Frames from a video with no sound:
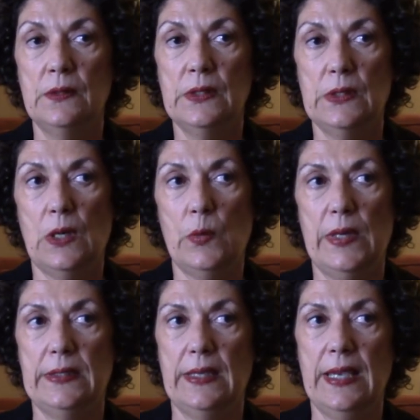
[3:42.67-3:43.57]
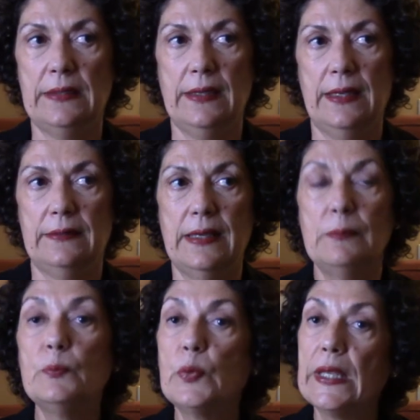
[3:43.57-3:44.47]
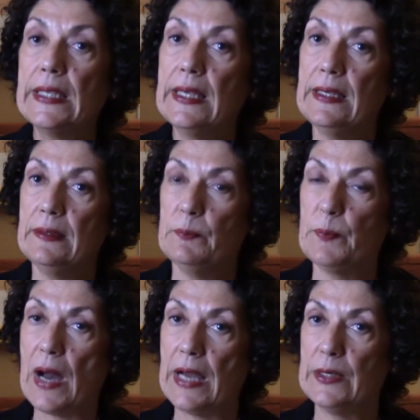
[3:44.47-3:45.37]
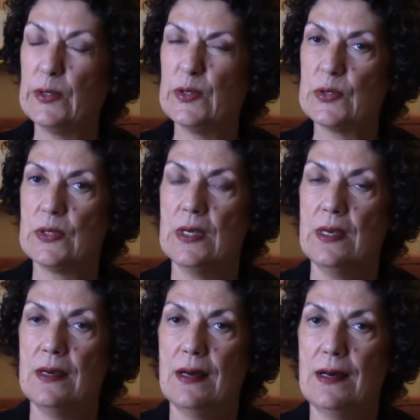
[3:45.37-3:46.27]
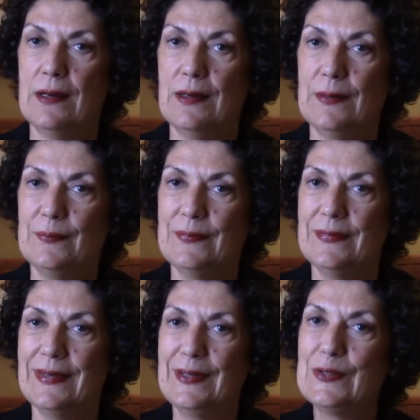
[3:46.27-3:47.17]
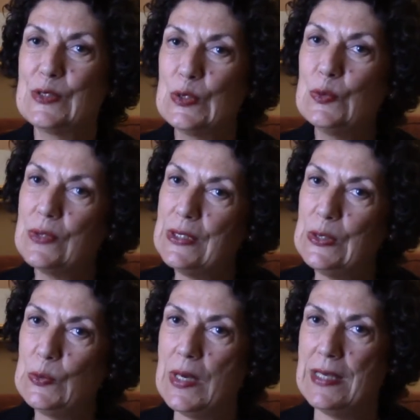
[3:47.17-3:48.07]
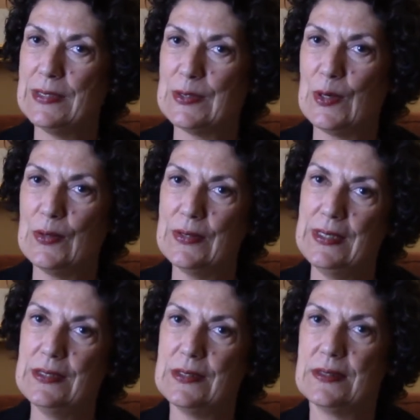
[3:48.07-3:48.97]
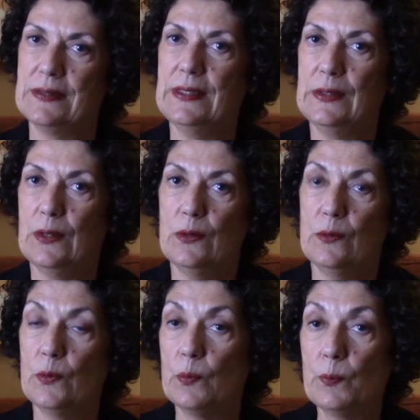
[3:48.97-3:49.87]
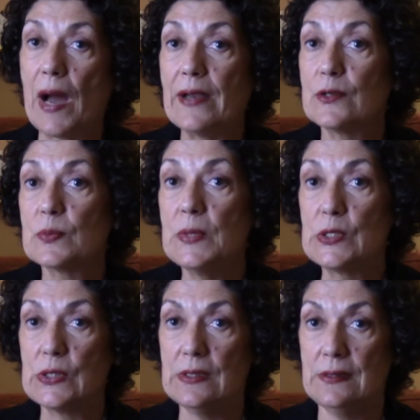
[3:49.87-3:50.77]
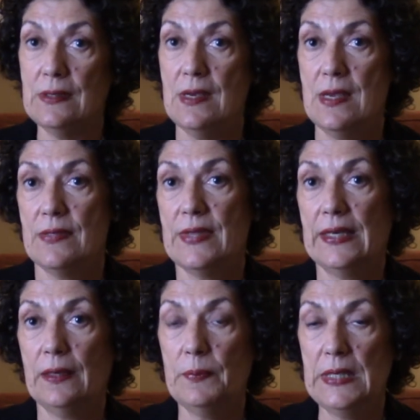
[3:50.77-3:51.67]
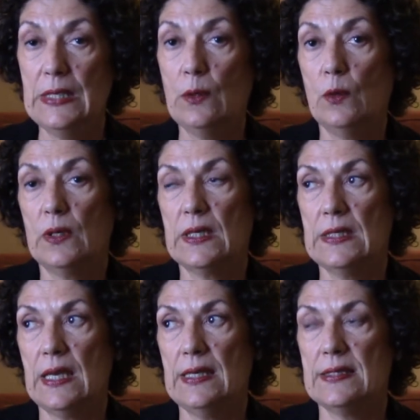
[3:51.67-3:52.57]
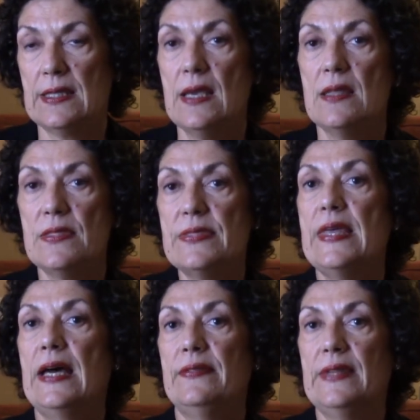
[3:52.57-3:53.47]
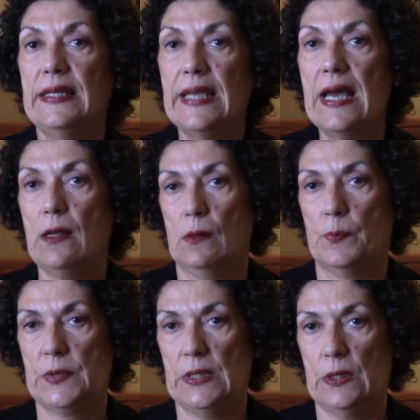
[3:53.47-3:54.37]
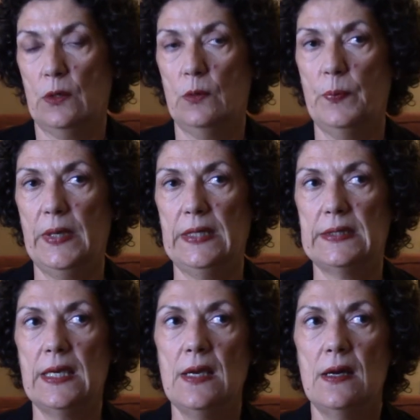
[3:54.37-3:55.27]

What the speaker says: you know, and bringing buyers to the US on these, you know, buyers mission that are being organized, that helps, you know. But